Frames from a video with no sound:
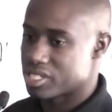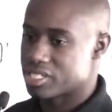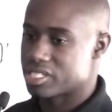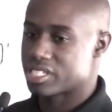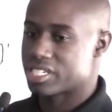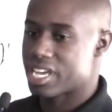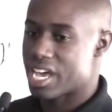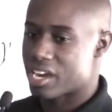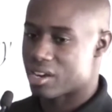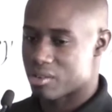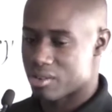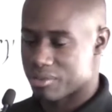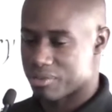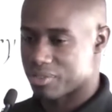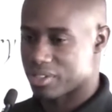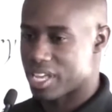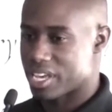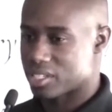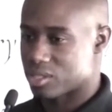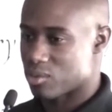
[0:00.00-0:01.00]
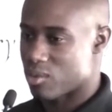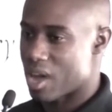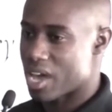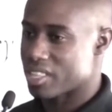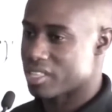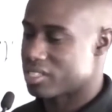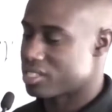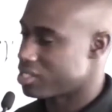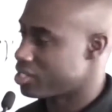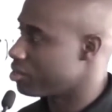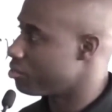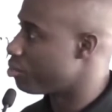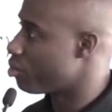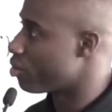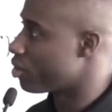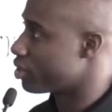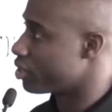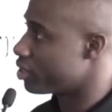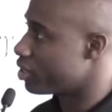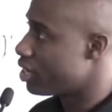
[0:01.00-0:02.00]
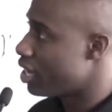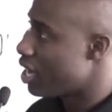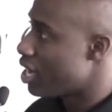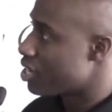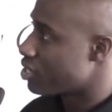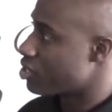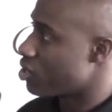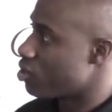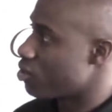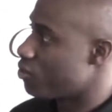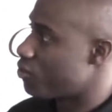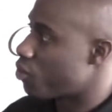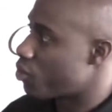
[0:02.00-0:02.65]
just to kind of reflect why this is important. So